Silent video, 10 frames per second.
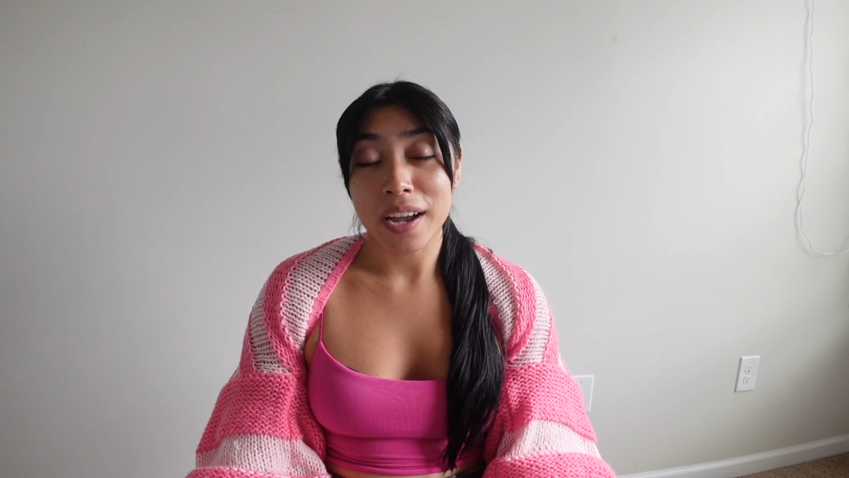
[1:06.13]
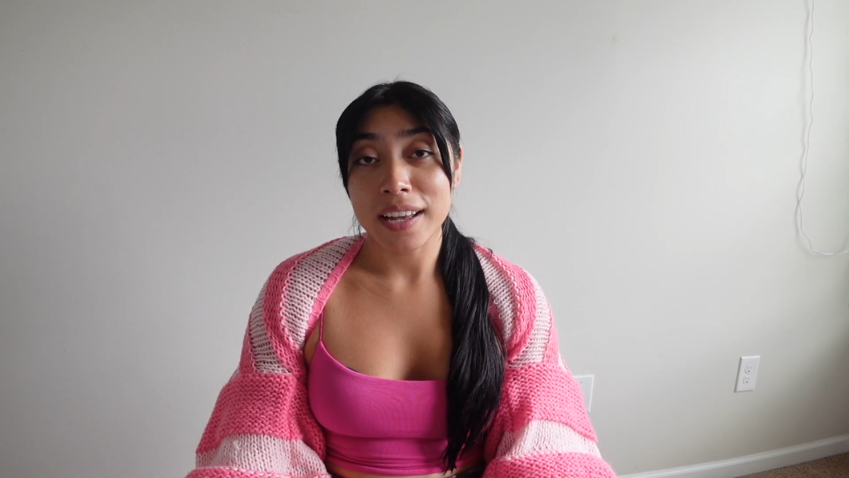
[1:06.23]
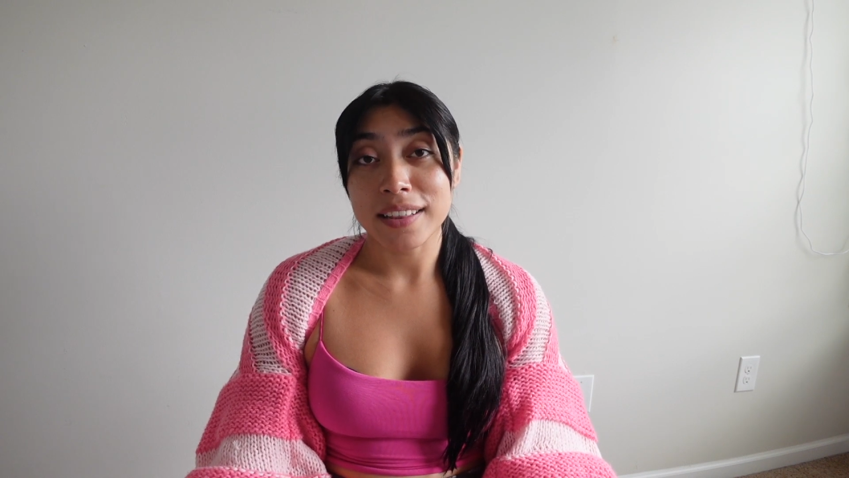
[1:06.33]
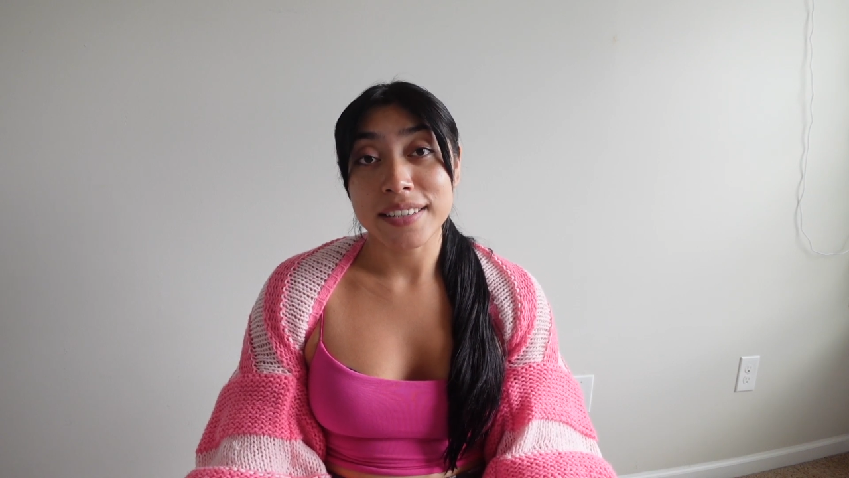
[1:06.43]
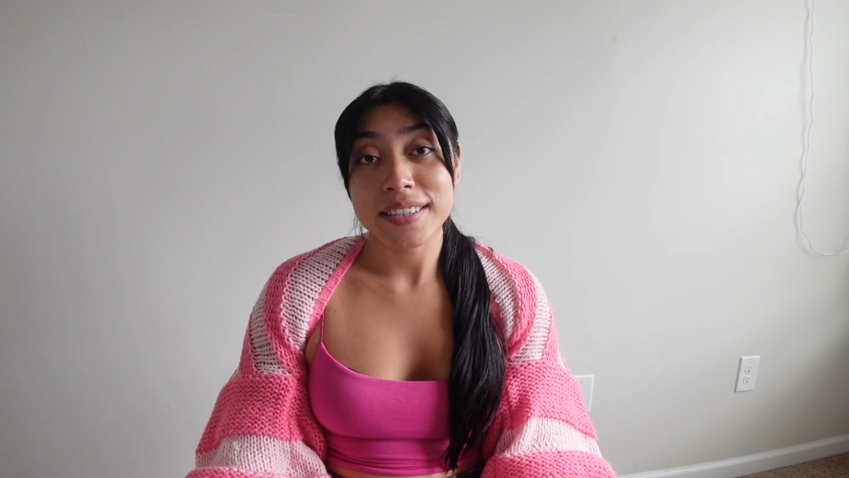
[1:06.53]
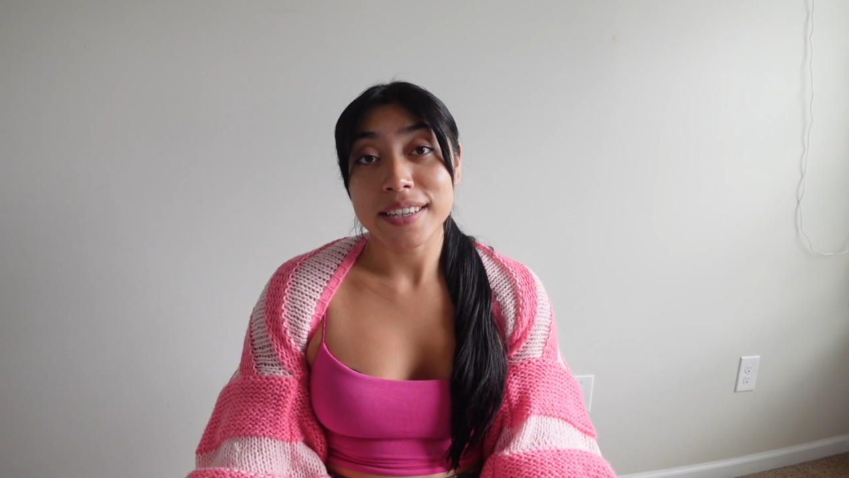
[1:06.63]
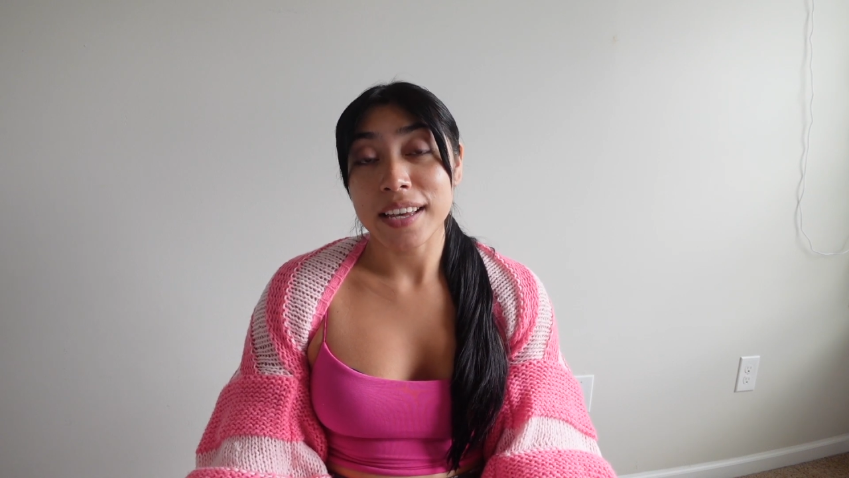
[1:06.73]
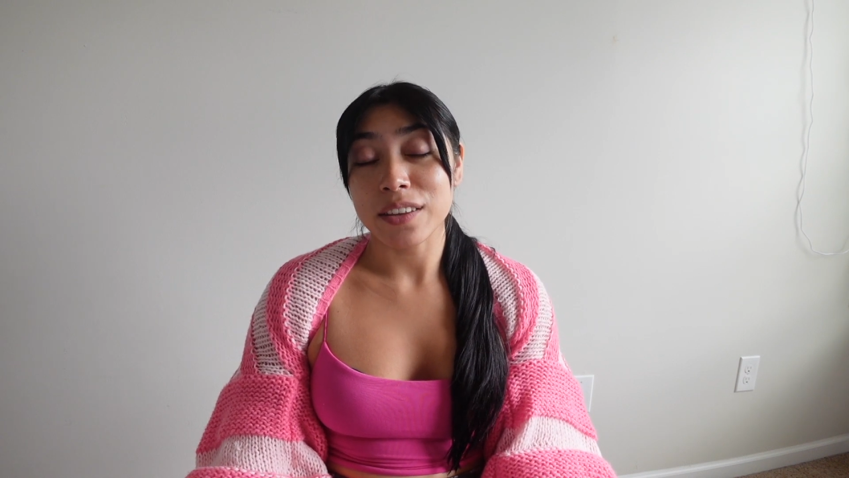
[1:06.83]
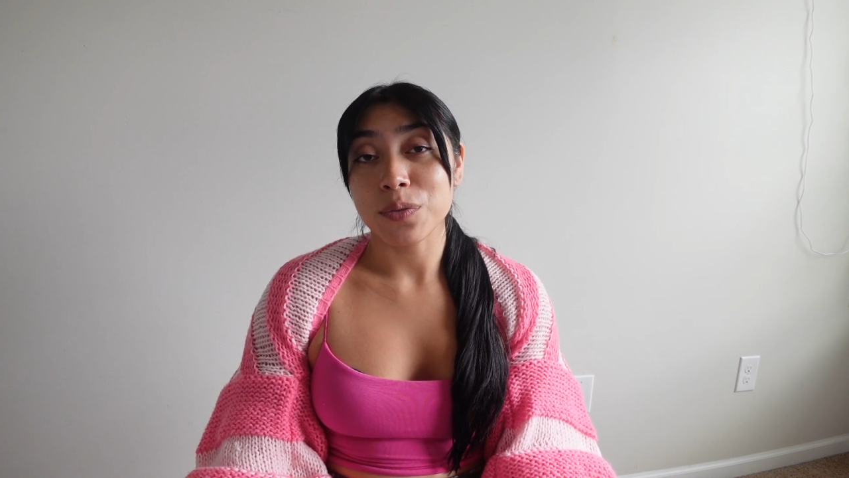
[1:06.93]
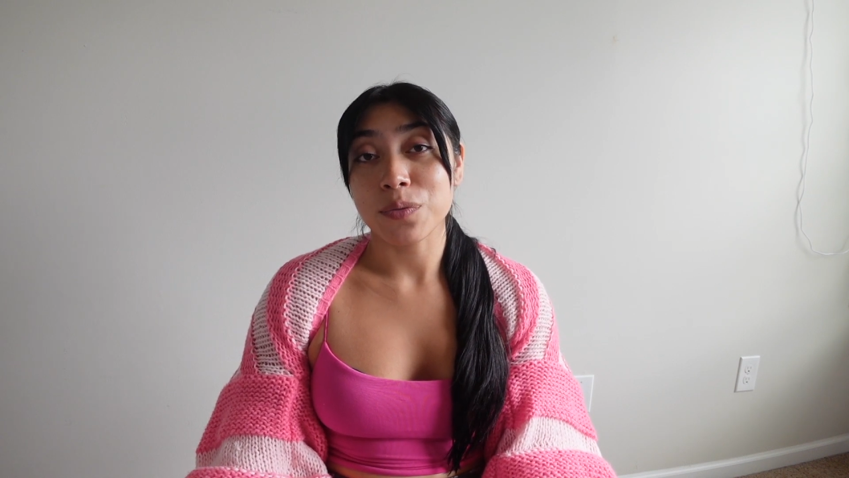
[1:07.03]
island to
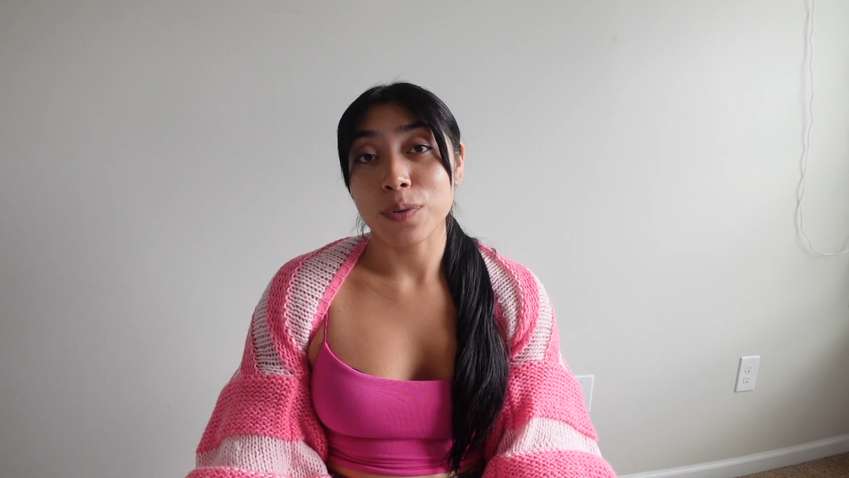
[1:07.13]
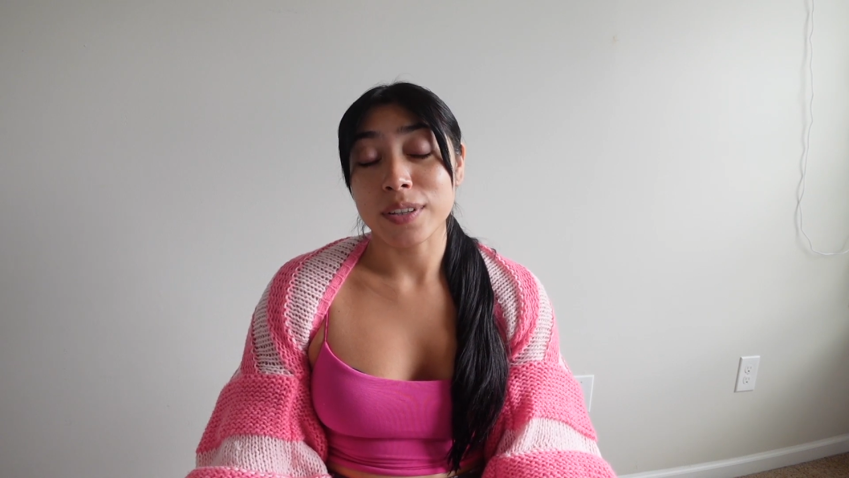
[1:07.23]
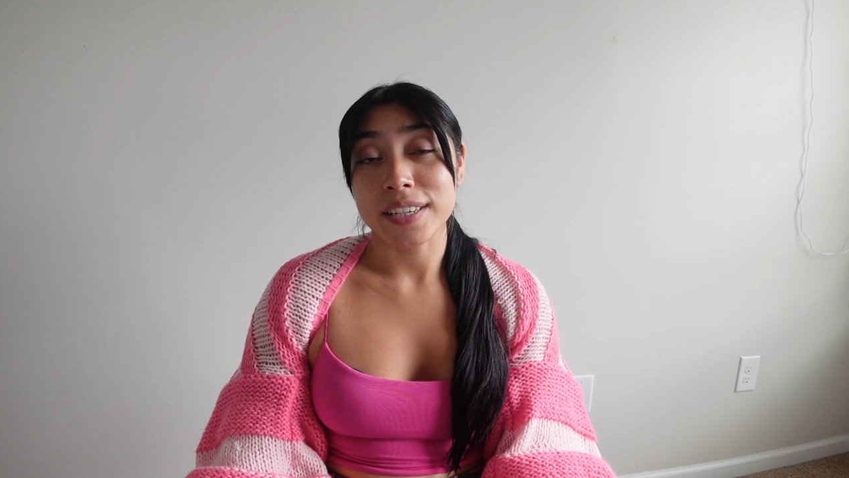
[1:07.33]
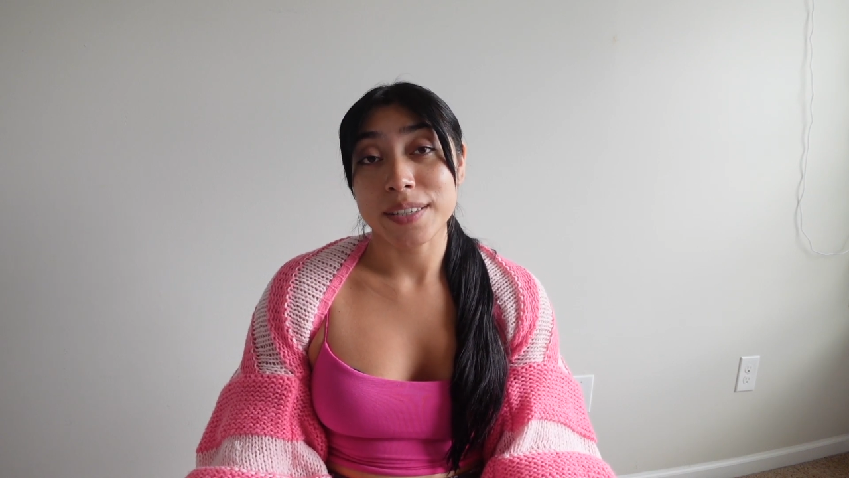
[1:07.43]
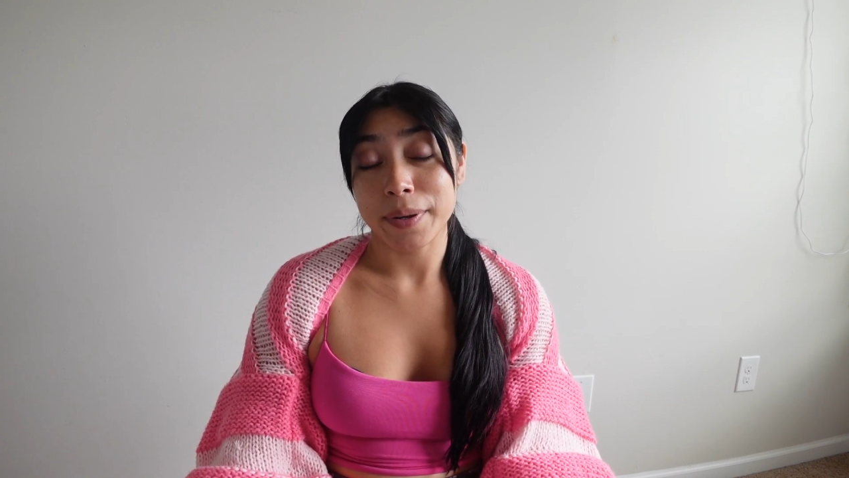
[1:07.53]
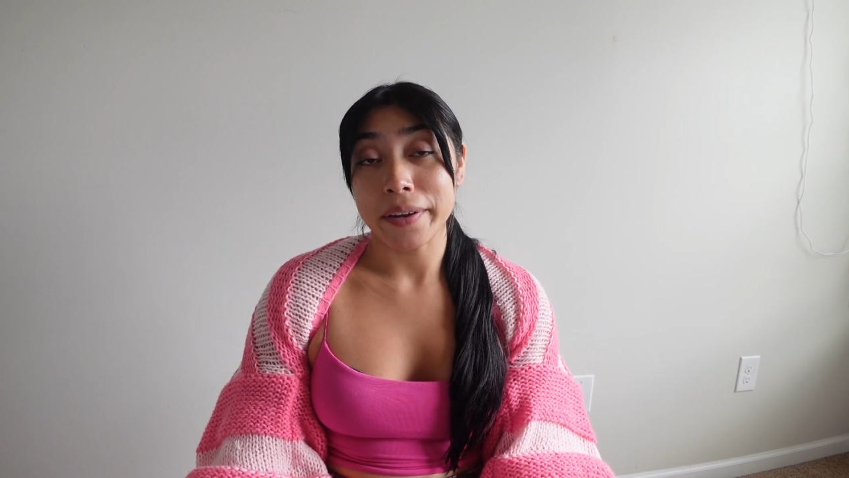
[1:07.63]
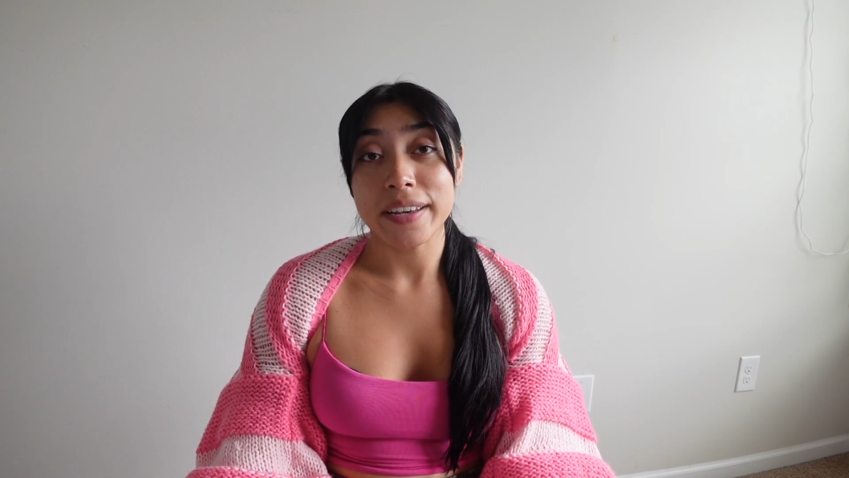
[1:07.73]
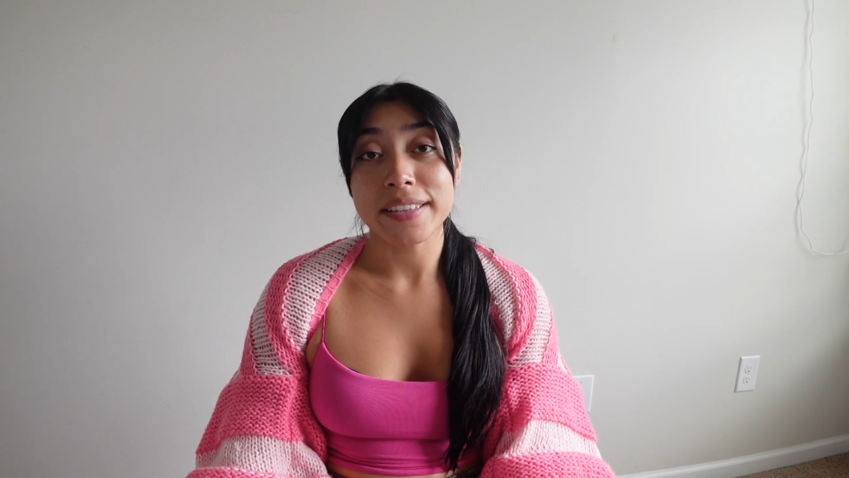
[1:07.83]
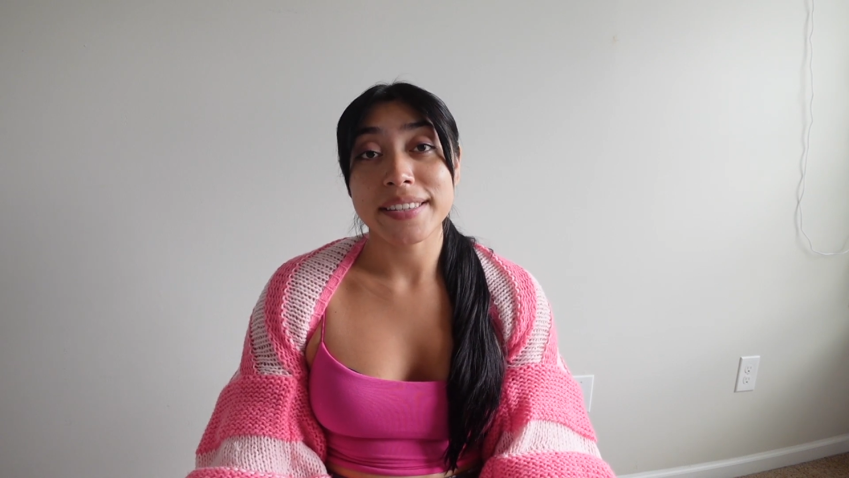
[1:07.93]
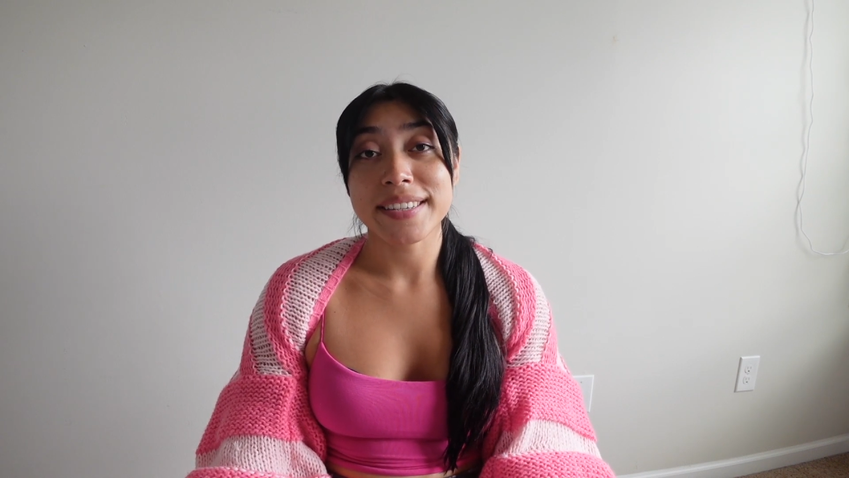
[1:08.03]
get the full
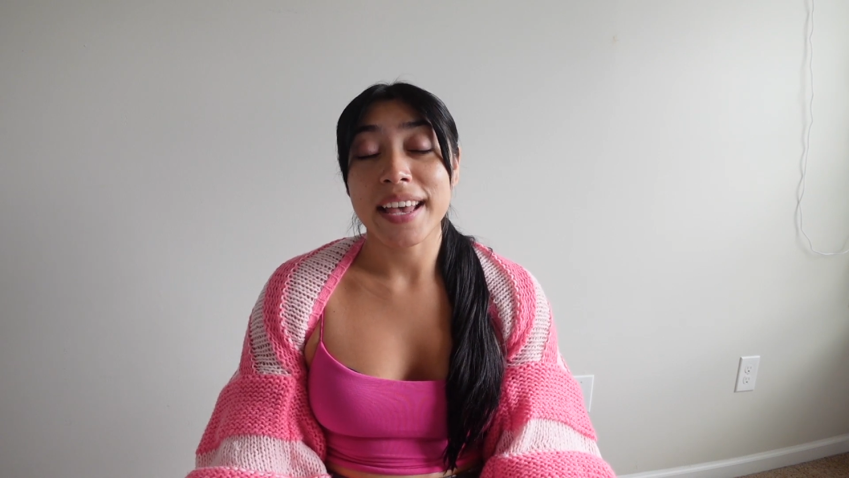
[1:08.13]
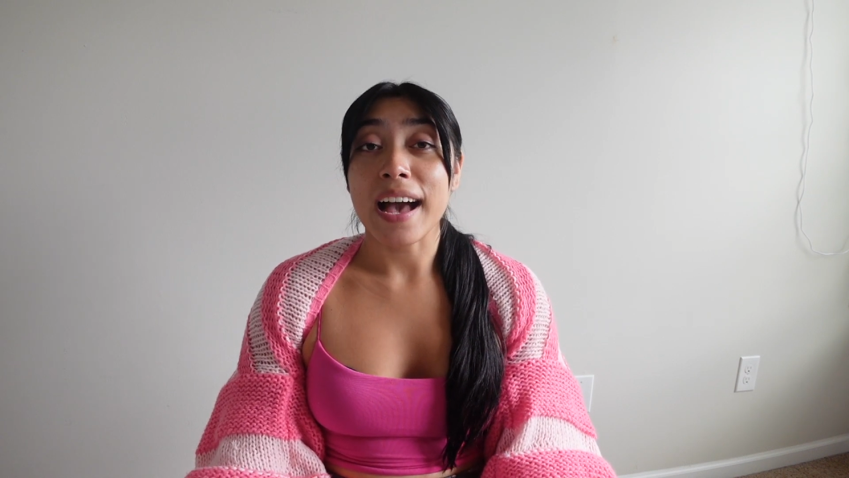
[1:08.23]
experience.